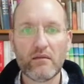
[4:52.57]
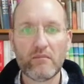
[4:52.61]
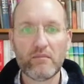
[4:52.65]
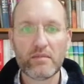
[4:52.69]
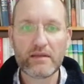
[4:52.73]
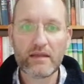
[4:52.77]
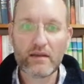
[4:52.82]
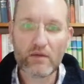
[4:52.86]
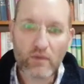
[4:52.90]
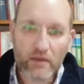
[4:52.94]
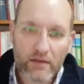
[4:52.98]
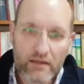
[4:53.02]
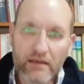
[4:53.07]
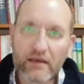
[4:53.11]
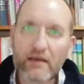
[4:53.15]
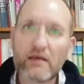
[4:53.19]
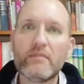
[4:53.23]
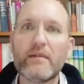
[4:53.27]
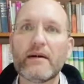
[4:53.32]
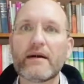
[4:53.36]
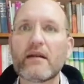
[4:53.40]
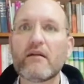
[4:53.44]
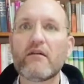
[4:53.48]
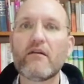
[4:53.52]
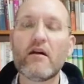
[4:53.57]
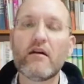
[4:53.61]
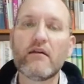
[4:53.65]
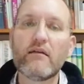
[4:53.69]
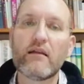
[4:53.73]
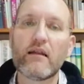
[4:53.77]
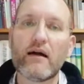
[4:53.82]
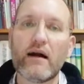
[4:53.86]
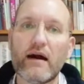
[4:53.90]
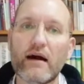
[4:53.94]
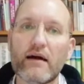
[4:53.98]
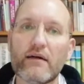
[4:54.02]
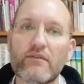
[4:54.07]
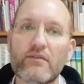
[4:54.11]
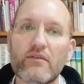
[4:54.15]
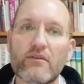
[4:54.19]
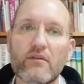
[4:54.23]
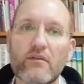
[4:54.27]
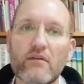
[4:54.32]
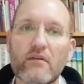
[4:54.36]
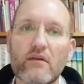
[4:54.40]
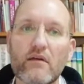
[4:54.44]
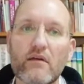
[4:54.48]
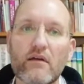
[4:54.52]
But then we think about our own
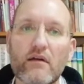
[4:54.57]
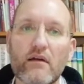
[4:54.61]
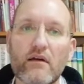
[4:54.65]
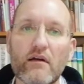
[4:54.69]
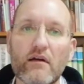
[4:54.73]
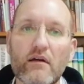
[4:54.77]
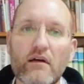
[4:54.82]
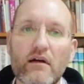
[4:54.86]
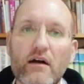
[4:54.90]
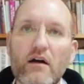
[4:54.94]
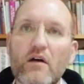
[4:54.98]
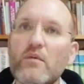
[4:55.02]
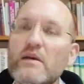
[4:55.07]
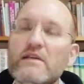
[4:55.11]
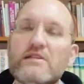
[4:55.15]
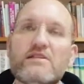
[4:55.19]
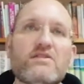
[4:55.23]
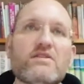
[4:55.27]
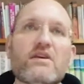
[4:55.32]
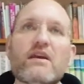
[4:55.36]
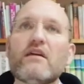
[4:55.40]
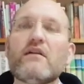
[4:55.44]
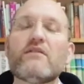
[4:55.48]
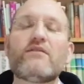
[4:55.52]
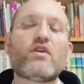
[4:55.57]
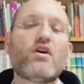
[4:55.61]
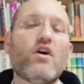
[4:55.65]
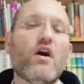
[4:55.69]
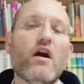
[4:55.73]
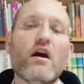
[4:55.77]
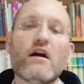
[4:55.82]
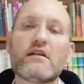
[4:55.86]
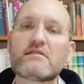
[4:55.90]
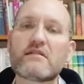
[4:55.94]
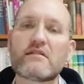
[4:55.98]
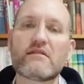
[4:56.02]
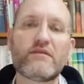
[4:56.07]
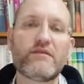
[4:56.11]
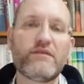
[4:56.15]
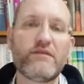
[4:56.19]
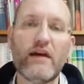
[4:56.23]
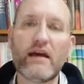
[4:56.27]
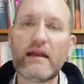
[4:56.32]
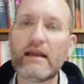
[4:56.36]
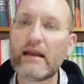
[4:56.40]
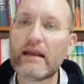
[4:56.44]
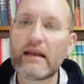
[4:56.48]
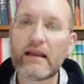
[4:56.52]
lives. Oh, we sing of God's
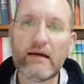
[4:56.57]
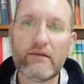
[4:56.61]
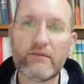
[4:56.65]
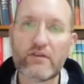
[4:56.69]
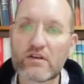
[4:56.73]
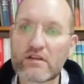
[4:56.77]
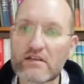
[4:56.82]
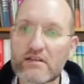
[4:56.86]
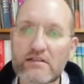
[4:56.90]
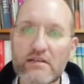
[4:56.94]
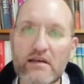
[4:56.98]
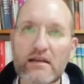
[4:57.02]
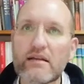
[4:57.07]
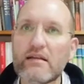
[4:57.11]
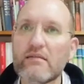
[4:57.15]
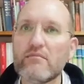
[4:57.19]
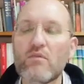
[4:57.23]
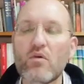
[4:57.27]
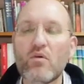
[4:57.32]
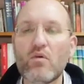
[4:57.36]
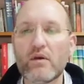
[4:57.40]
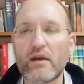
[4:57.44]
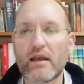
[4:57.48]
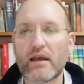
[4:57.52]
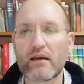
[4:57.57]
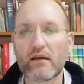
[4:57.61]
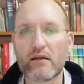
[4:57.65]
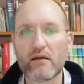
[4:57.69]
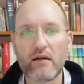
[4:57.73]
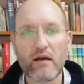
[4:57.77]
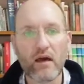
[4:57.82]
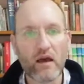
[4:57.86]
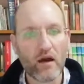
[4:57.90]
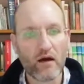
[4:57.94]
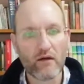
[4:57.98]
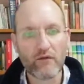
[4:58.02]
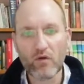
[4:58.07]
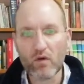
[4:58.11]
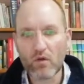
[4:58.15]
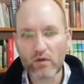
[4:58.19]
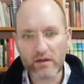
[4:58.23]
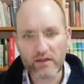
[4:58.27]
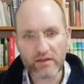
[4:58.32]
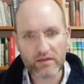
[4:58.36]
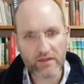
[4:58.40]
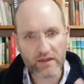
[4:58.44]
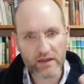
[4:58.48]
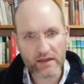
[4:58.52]
unfading love on a Sunday morning and of all
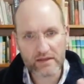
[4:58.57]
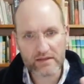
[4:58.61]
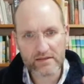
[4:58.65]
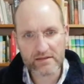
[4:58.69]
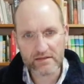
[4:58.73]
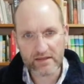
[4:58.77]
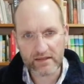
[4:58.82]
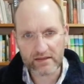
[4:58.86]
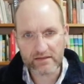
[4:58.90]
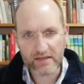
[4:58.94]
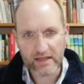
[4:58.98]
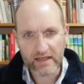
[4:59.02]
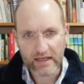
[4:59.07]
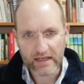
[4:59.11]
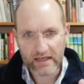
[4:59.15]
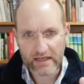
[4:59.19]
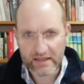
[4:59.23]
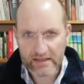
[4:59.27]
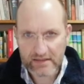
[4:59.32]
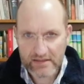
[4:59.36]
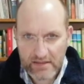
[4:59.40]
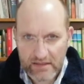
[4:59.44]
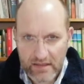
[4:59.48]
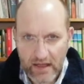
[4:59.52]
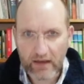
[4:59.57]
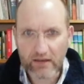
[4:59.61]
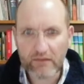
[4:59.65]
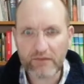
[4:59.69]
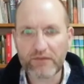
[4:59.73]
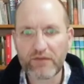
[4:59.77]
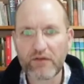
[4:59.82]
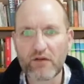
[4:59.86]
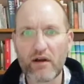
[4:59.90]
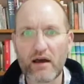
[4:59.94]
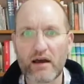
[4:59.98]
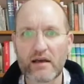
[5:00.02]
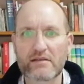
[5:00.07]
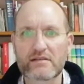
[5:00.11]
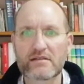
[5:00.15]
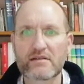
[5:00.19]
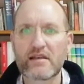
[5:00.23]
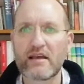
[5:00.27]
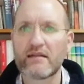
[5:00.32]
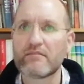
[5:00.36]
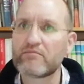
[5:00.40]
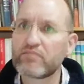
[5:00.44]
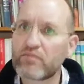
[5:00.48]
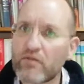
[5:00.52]
the things that He has done for
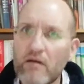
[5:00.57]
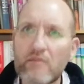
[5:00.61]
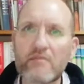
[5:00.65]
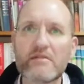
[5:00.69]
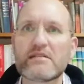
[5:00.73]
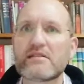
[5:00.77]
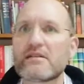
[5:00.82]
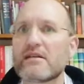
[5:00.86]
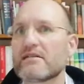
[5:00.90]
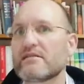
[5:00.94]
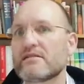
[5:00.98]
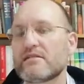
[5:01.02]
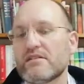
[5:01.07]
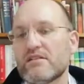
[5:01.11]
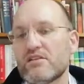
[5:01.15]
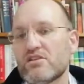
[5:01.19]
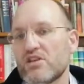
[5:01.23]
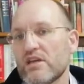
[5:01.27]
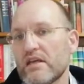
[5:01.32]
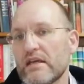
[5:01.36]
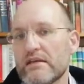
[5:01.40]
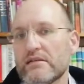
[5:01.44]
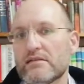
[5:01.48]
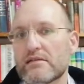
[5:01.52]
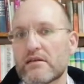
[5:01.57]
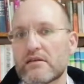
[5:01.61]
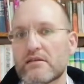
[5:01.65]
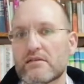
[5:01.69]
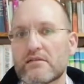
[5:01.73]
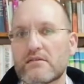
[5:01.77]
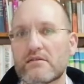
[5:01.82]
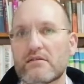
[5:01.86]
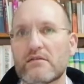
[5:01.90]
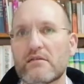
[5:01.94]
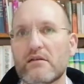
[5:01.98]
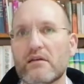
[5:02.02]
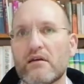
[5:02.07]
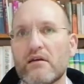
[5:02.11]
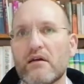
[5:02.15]
us and promised us in Jesus.